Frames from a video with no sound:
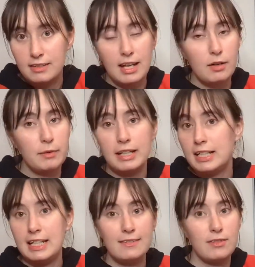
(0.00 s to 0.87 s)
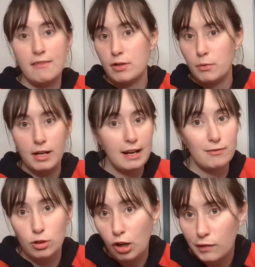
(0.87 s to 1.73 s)
They're rated E for everyone
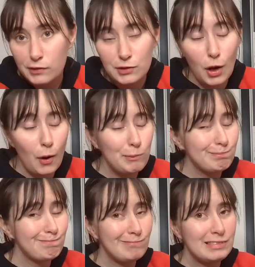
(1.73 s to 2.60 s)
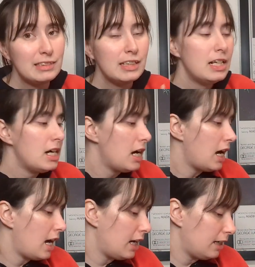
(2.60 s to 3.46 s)
after all, so.
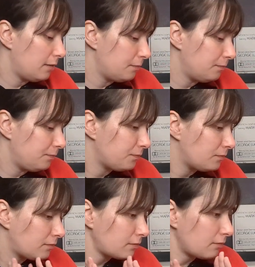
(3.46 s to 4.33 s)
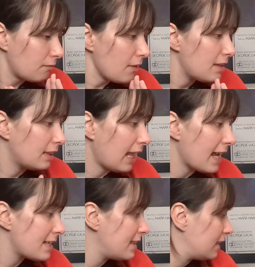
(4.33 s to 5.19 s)
The
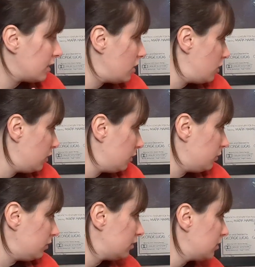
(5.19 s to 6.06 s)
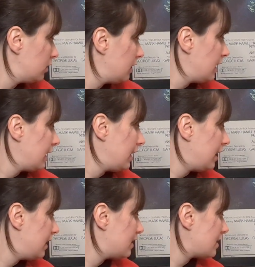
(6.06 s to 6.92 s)
last thing to do
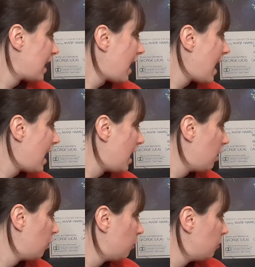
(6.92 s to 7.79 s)
is, ow!